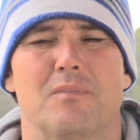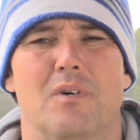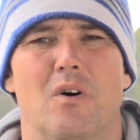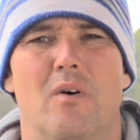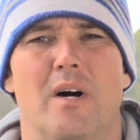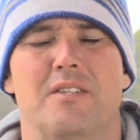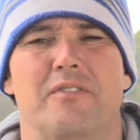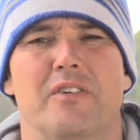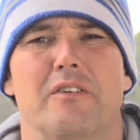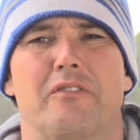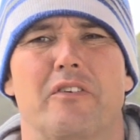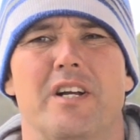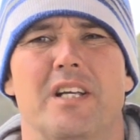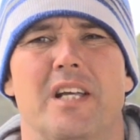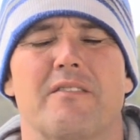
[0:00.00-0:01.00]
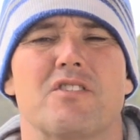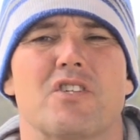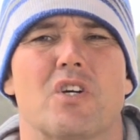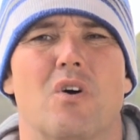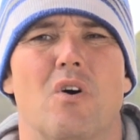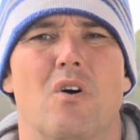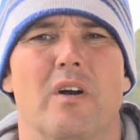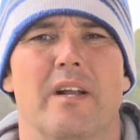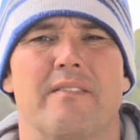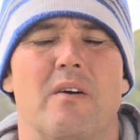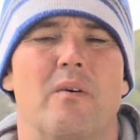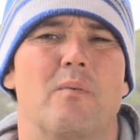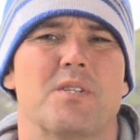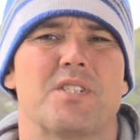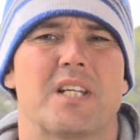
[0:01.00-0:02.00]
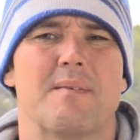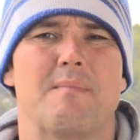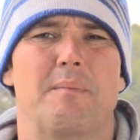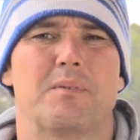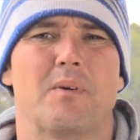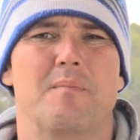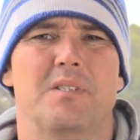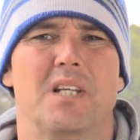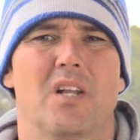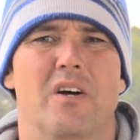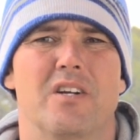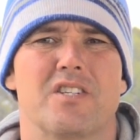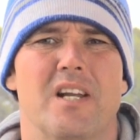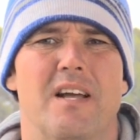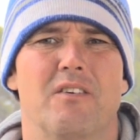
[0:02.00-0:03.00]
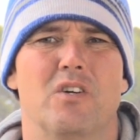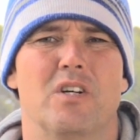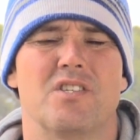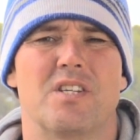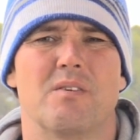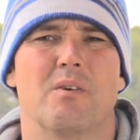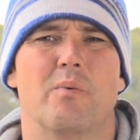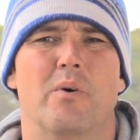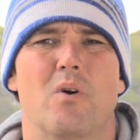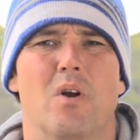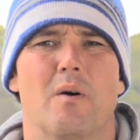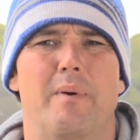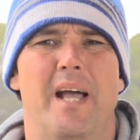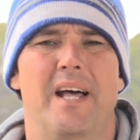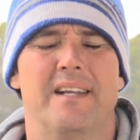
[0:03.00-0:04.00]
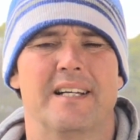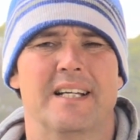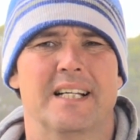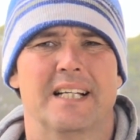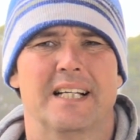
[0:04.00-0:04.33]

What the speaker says: Always feel free to give us a call if anyone wants to come up to Emsley Lodge and have a look and see what we're all about.